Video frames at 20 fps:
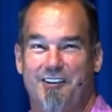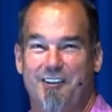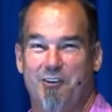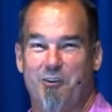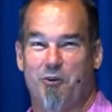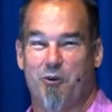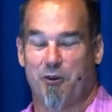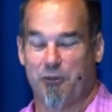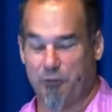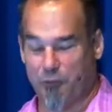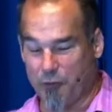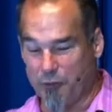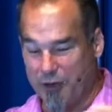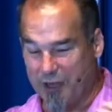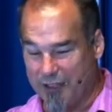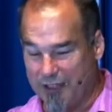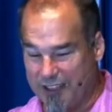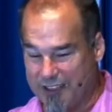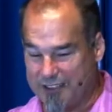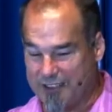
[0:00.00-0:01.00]
or through an
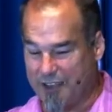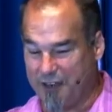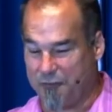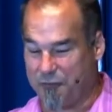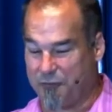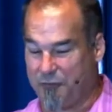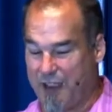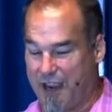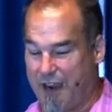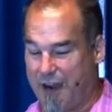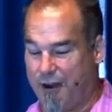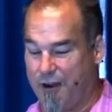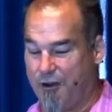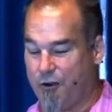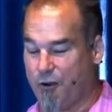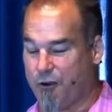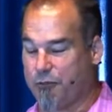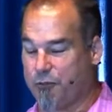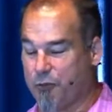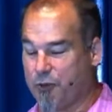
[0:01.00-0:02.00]
illicit affair,
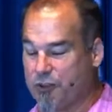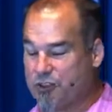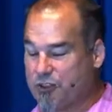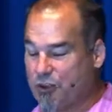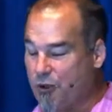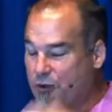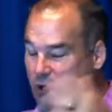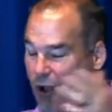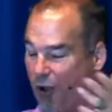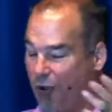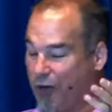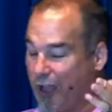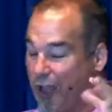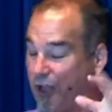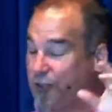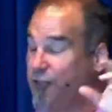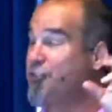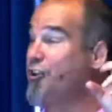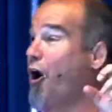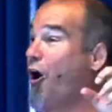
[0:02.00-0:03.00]
or through a so called
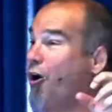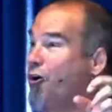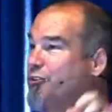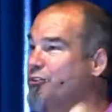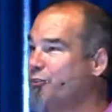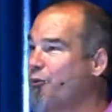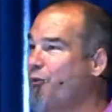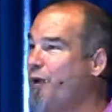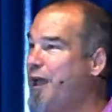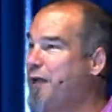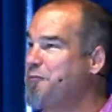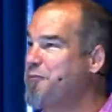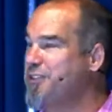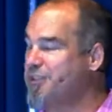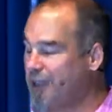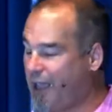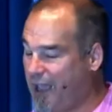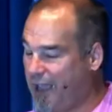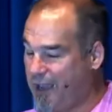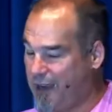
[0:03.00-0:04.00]
adult
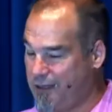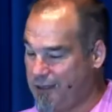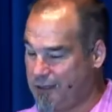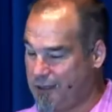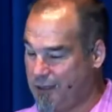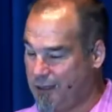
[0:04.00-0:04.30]
website.